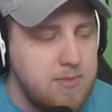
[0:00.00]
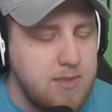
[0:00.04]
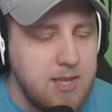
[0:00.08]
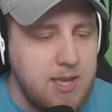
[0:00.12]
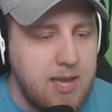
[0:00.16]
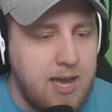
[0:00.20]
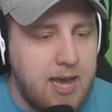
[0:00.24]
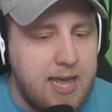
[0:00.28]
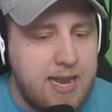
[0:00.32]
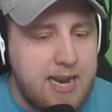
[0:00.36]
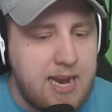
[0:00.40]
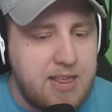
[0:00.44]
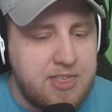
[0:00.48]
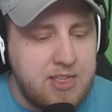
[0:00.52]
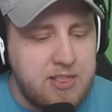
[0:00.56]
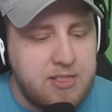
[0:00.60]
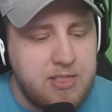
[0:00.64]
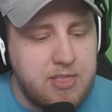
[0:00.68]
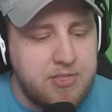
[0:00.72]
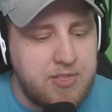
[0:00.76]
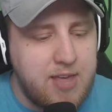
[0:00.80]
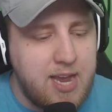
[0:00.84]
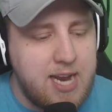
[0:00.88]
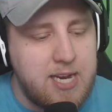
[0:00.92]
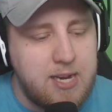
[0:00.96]
And I think
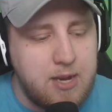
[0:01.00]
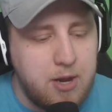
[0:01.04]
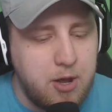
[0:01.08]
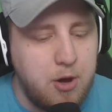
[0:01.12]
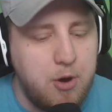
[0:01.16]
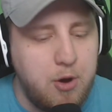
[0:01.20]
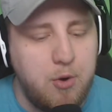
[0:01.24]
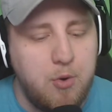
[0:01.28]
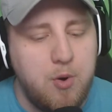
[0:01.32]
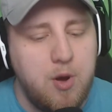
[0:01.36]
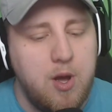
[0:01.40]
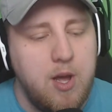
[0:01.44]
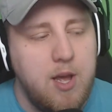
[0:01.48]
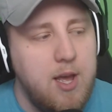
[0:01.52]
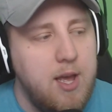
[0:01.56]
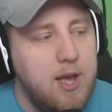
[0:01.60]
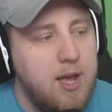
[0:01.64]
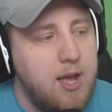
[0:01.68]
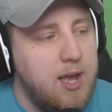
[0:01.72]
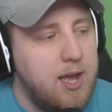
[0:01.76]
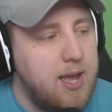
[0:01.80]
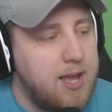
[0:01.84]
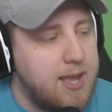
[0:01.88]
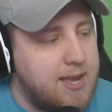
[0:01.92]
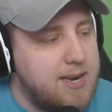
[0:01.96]
that they know
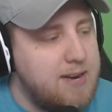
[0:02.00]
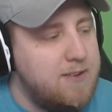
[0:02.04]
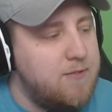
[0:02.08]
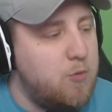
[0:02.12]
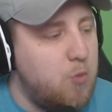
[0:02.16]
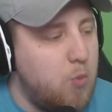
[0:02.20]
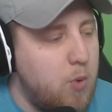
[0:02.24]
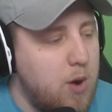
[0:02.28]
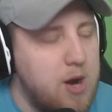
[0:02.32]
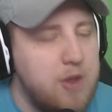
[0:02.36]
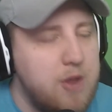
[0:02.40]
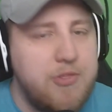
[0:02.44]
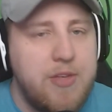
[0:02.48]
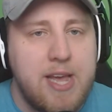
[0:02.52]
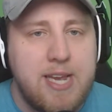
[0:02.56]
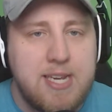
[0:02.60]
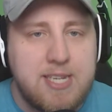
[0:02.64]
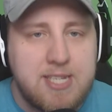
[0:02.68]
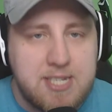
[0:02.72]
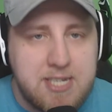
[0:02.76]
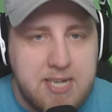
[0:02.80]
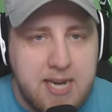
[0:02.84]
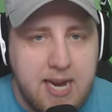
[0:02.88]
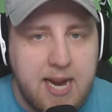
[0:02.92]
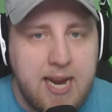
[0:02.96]
kind of where they
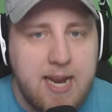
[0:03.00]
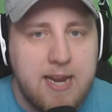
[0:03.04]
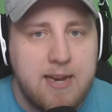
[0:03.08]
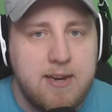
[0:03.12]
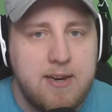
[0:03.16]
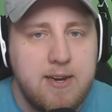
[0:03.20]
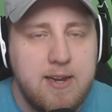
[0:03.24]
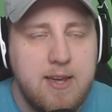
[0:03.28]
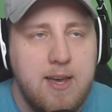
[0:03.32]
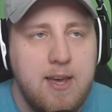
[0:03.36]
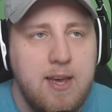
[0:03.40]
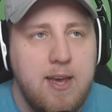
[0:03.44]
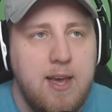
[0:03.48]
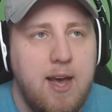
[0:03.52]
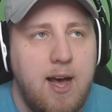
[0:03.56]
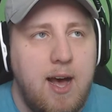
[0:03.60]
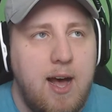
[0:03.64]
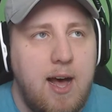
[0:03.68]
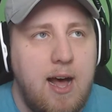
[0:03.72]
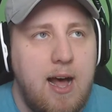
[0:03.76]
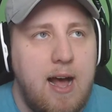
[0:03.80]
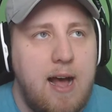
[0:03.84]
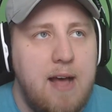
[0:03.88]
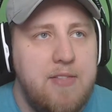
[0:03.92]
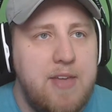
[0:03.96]
stand.
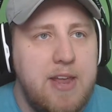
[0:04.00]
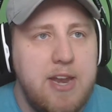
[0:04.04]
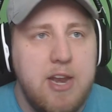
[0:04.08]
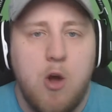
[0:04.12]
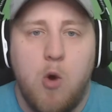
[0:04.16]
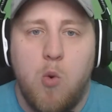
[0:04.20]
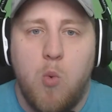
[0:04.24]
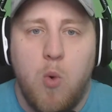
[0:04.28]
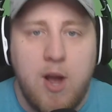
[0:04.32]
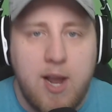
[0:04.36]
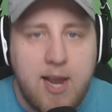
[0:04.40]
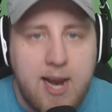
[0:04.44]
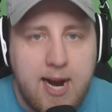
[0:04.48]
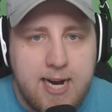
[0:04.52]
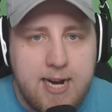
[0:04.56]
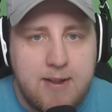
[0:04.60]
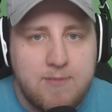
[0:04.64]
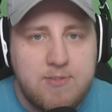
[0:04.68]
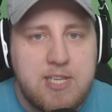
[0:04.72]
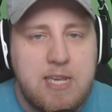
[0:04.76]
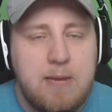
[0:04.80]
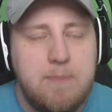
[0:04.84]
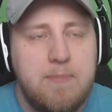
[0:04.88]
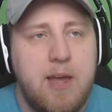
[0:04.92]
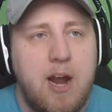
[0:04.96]
They know what kind
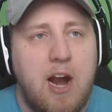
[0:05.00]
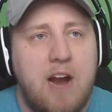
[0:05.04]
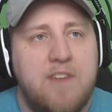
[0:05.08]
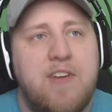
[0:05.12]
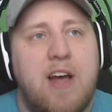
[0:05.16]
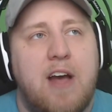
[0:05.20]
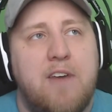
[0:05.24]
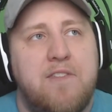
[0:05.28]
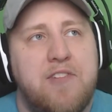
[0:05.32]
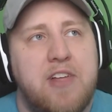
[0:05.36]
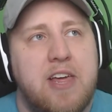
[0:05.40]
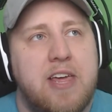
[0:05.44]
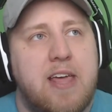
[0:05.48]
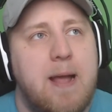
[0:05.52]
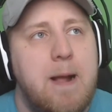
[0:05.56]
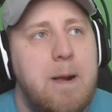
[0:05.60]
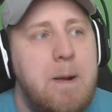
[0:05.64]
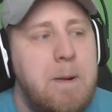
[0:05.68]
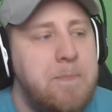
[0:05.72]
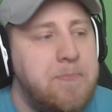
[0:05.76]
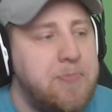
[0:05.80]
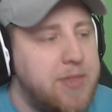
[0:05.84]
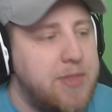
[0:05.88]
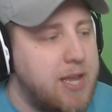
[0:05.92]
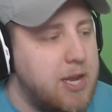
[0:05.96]
of team they're. I feel like
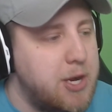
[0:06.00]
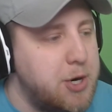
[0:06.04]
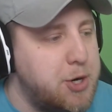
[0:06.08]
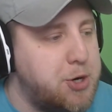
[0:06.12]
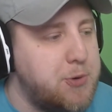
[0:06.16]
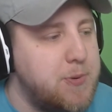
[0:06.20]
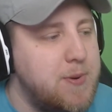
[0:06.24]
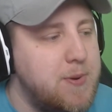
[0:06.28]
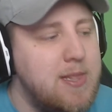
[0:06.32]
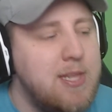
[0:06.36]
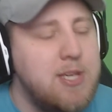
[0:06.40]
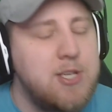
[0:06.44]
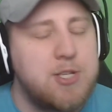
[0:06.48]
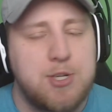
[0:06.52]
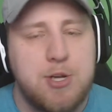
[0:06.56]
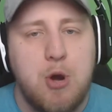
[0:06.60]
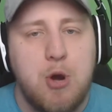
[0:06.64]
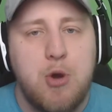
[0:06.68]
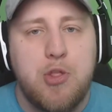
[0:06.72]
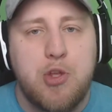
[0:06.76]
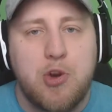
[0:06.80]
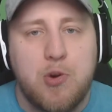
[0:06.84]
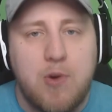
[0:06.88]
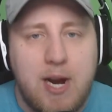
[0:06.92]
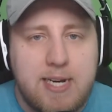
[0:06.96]
Gorillas
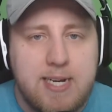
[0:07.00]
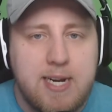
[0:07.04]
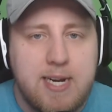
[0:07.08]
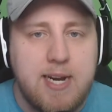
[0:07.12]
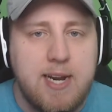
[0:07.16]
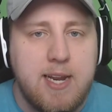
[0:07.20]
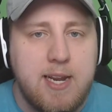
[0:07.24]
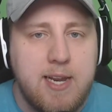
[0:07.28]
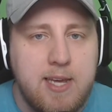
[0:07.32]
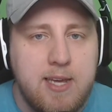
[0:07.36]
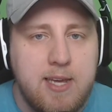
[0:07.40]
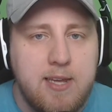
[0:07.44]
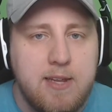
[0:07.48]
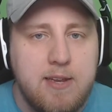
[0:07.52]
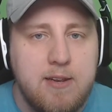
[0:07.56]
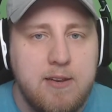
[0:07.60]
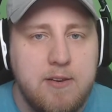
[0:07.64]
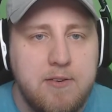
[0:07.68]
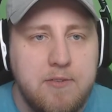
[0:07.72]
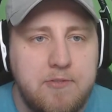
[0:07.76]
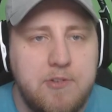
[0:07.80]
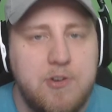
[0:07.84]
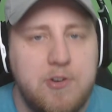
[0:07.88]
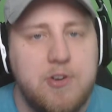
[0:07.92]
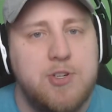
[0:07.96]
know their identity
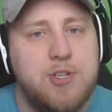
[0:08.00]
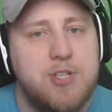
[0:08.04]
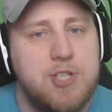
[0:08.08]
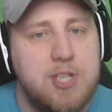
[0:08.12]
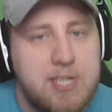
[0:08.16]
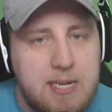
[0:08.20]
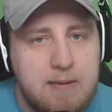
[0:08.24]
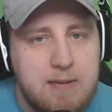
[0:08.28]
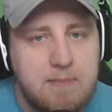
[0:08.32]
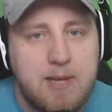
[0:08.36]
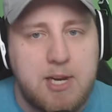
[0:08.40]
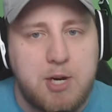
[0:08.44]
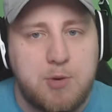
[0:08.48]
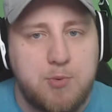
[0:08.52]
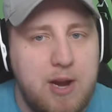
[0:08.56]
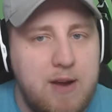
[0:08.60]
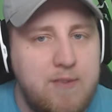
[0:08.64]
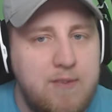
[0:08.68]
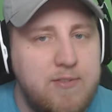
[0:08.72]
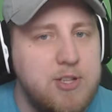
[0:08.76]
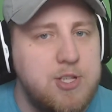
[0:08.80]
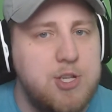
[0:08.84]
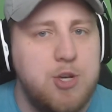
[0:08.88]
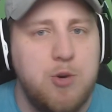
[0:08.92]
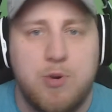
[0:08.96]
versus a team like
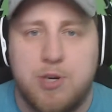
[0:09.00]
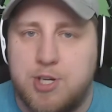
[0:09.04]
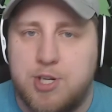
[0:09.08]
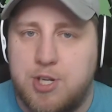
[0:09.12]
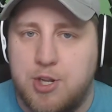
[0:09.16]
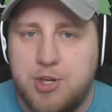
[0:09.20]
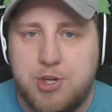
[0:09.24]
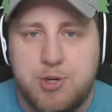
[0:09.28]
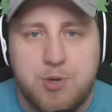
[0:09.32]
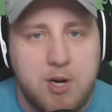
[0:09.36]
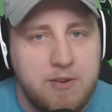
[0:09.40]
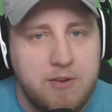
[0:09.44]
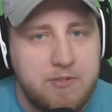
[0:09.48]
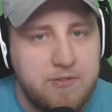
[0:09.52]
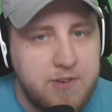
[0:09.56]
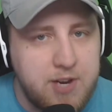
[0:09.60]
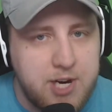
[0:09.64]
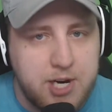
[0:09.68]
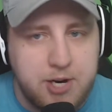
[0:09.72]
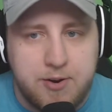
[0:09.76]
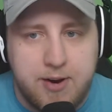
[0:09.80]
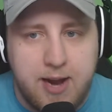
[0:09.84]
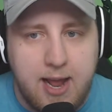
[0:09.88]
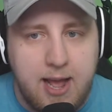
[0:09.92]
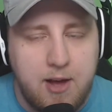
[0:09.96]
Ravens, who are still trying to
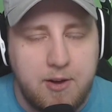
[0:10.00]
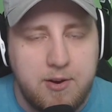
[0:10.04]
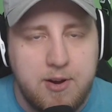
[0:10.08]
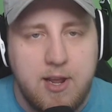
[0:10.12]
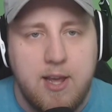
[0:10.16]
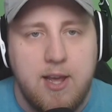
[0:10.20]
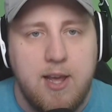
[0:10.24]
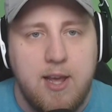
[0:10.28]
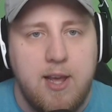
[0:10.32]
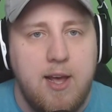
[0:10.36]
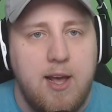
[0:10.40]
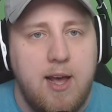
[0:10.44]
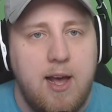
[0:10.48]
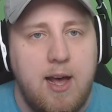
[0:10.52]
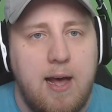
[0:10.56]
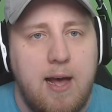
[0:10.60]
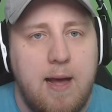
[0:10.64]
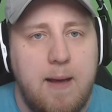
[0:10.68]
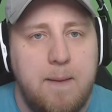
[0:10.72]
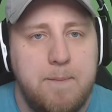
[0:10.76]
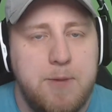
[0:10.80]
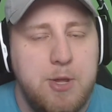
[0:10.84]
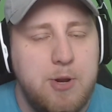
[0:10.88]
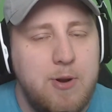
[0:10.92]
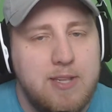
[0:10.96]
figure it out.
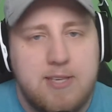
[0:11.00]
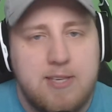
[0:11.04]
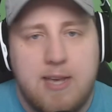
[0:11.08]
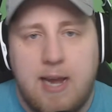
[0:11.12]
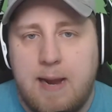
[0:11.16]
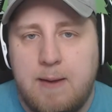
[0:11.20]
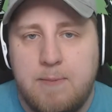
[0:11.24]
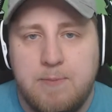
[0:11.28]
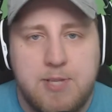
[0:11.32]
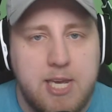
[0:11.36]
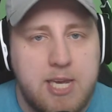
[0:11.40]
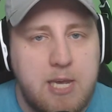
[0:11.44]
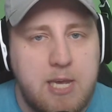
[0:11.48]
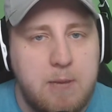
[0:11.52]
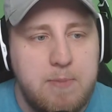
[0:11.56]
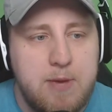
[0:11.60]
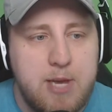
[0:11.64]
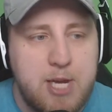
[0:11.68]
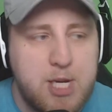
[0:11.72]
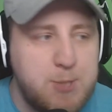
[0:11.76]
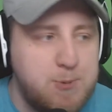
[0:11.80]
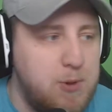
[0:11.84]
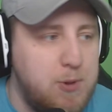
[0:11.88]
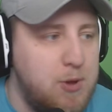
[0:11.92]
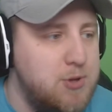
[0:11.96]
At times they can be
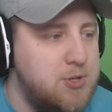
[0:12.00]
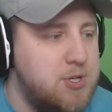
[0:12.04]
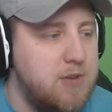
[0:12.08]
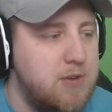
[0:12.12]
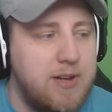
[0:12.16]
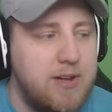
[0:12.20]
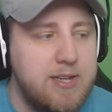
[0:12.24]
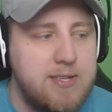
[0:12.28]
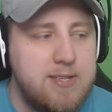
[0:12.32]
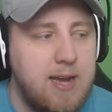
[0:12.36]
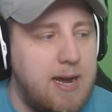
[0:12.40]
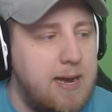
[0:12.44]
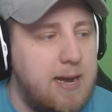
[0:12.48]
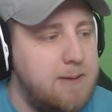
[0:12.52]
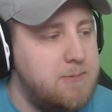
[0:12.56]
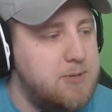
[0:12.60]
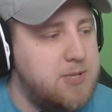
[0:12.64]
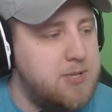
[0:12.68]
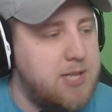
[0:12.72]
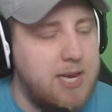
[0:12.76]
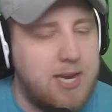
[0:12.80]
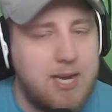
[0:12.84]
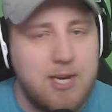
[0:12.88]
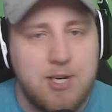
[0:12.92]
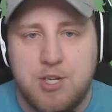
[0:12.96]
explosive. At times
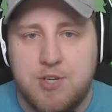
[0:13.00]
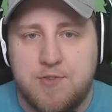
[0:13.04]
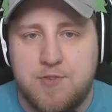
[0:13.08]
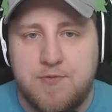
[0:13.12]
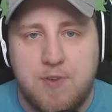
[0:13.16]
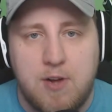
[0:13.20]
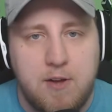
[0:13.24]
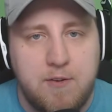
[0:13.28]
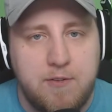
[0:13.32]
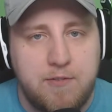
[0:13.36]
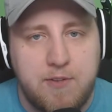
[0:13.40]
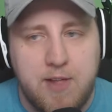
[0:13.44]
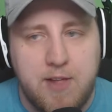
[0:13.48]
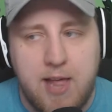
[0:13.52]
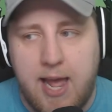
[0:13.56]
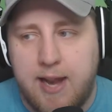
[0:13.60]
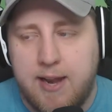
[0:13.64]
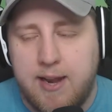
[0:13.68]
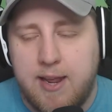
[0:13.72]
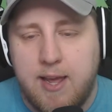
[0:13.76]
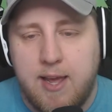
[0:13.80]
they could just fall flat.